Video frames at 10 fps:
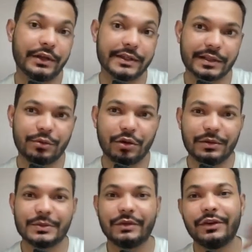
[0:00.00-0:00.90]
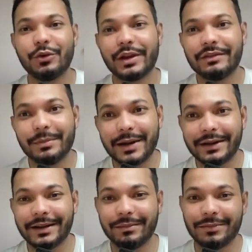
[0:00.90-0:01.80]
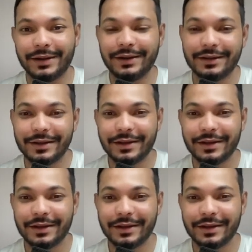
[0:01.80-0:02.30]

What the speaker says: That's the problem. So if we don't have the meta template,